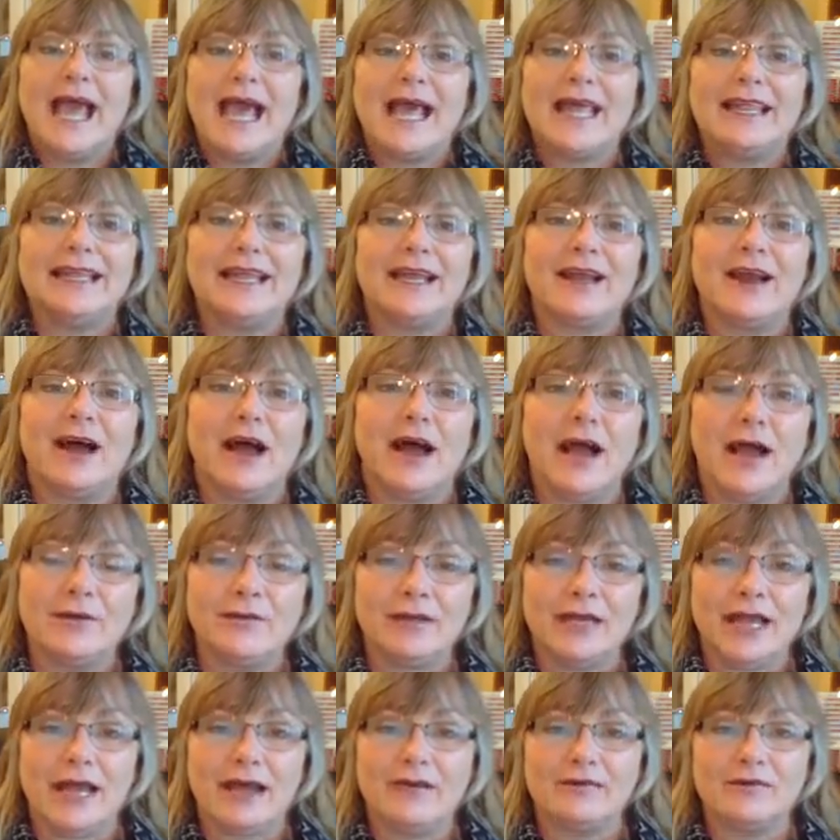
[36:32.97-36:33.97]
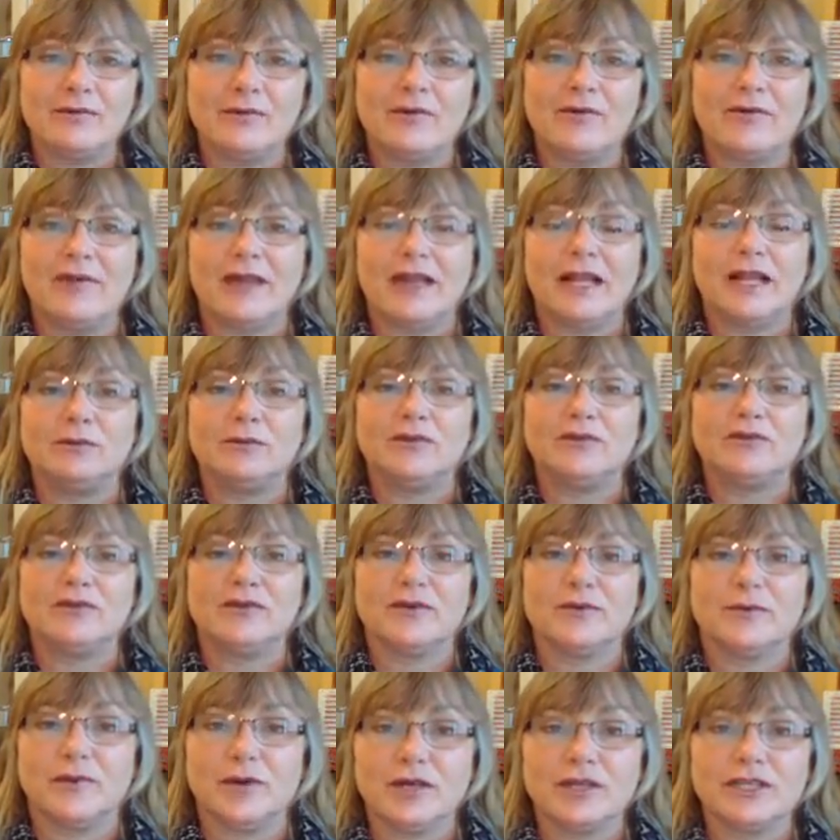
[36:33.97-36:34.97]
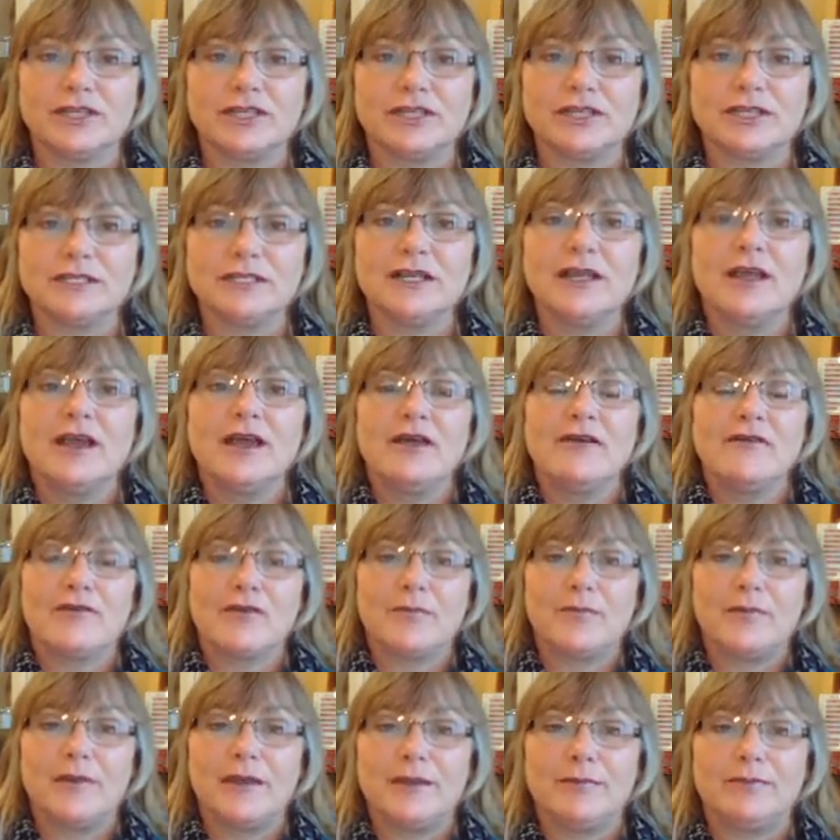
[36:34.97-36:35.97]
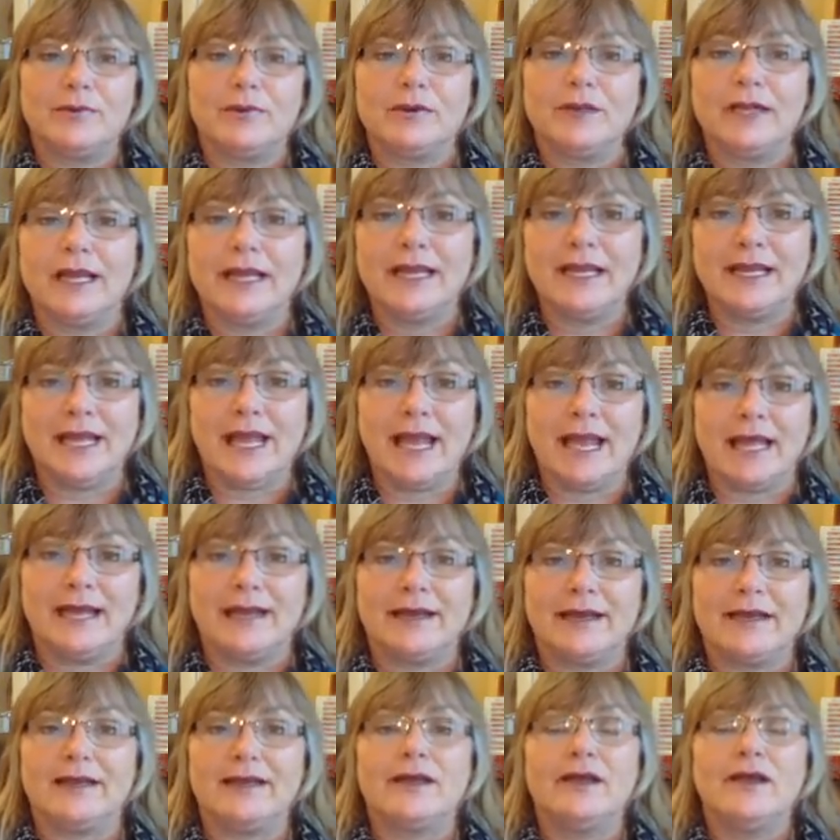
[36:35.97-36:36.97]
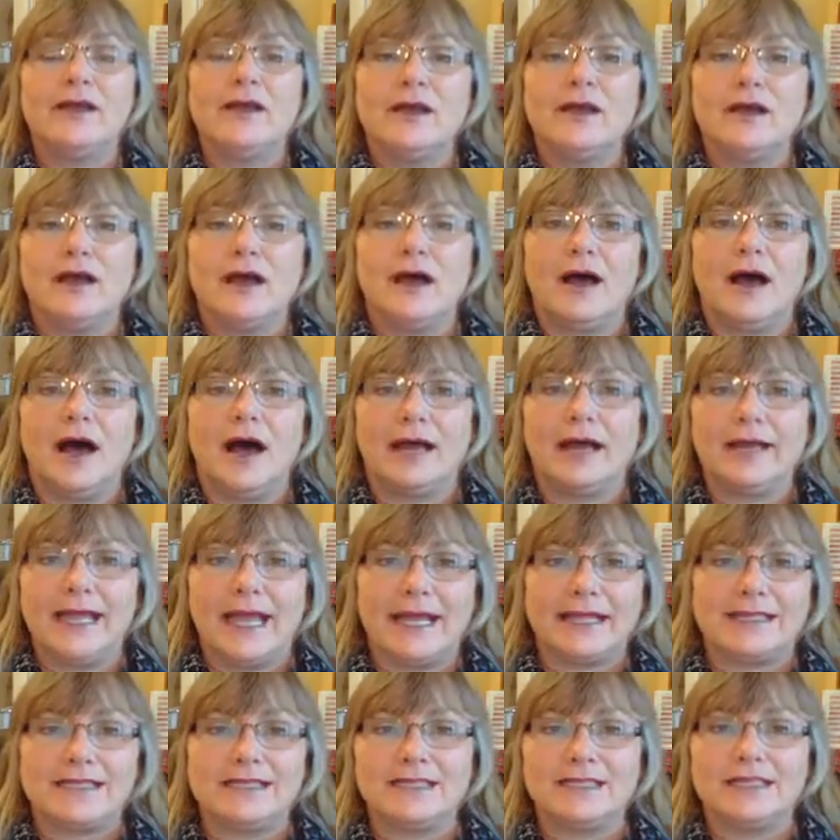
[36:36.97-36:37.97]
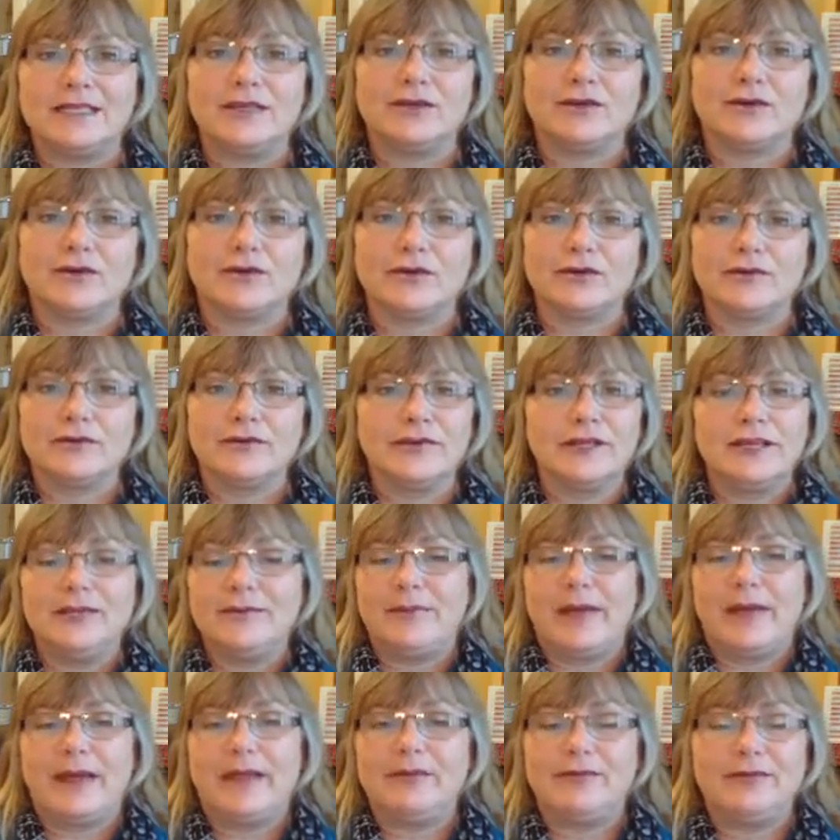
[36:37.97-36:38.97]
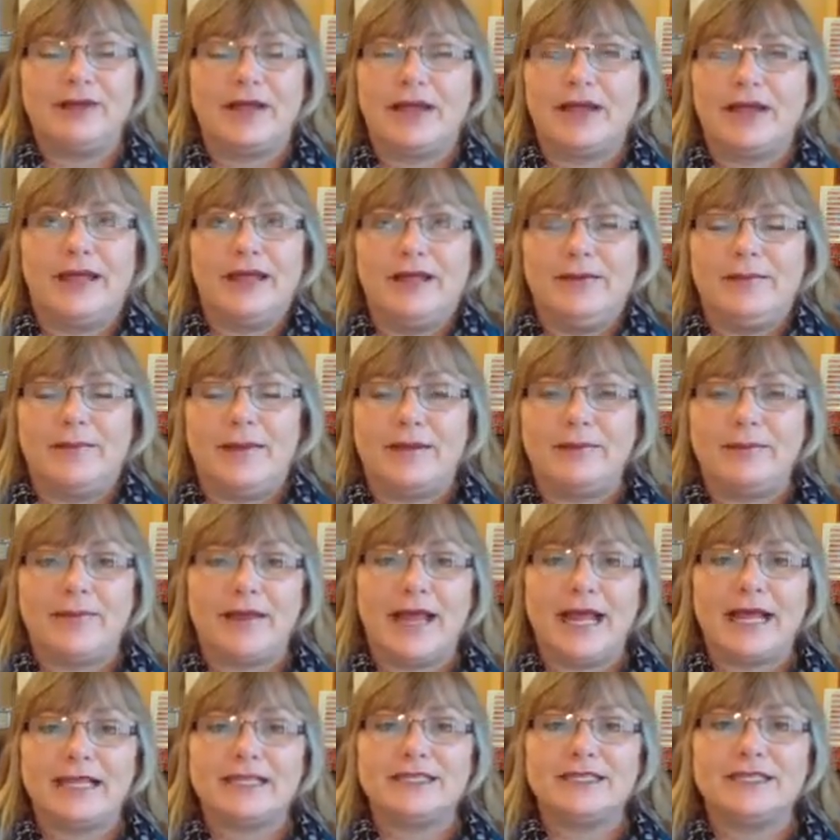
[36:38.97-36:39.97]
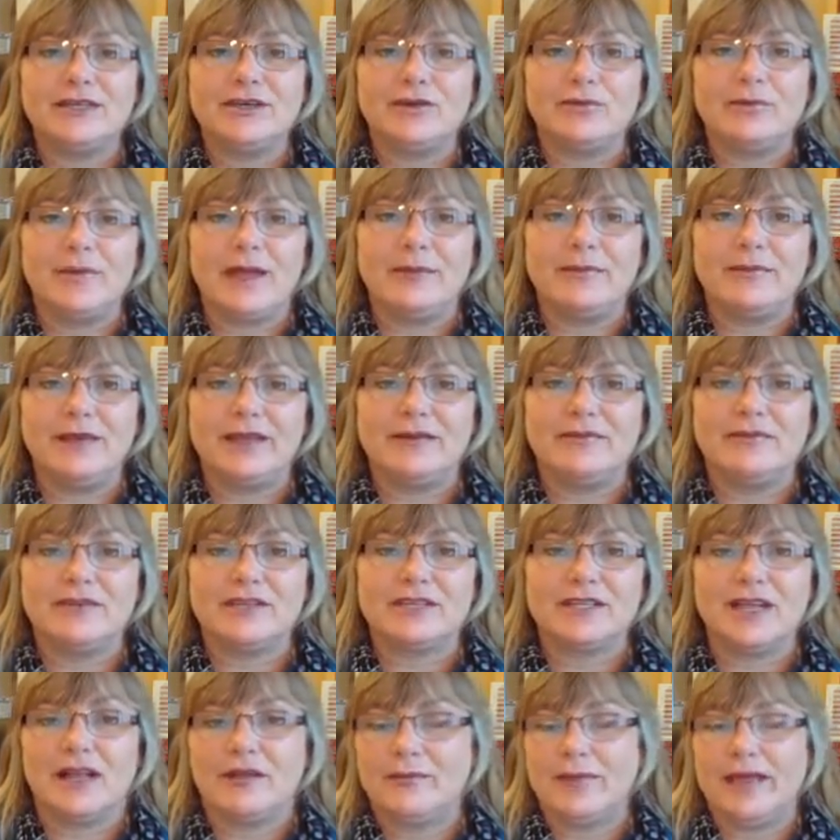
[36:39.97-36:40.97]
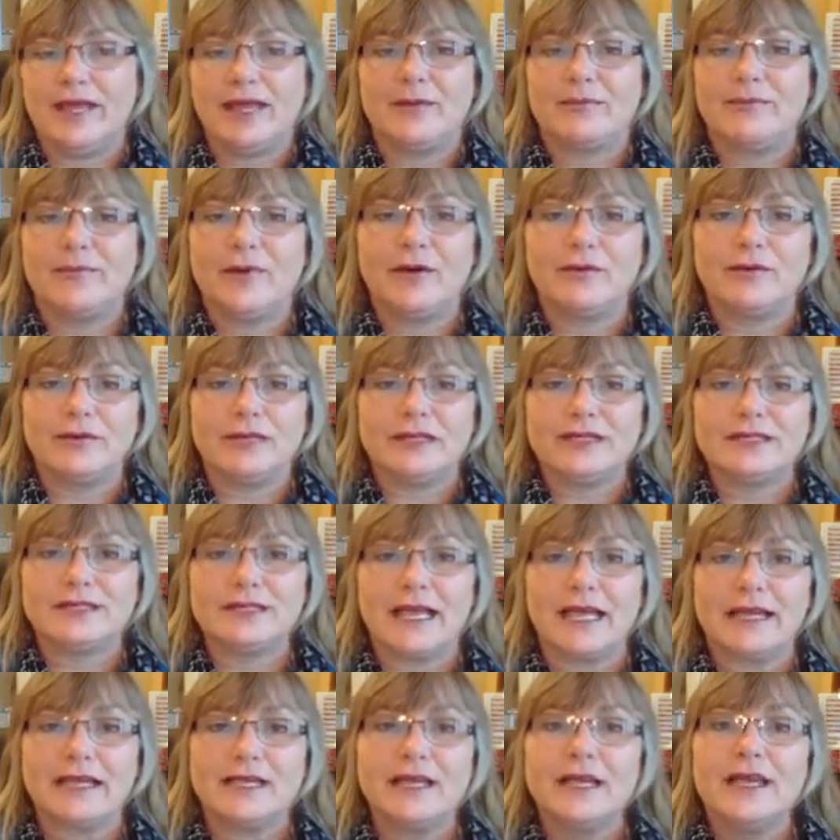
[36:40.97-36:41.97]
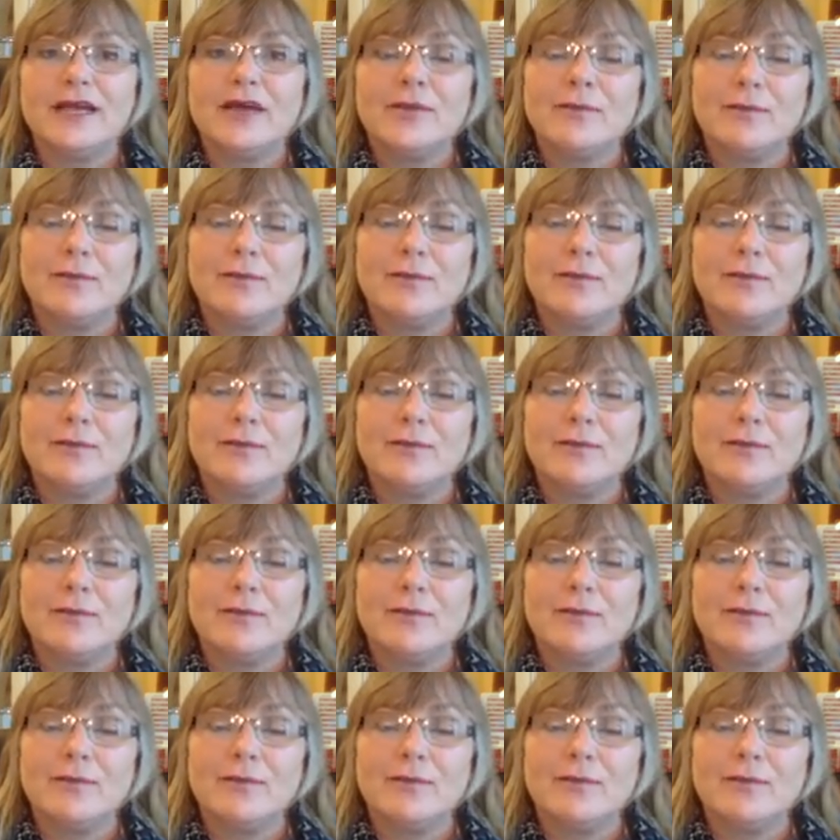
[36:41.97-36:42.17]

and then I will have them available for purchase for people in Canada on Etsy or eBay, not eBay, but Etsy, or maybe even just I'll make up my own little site.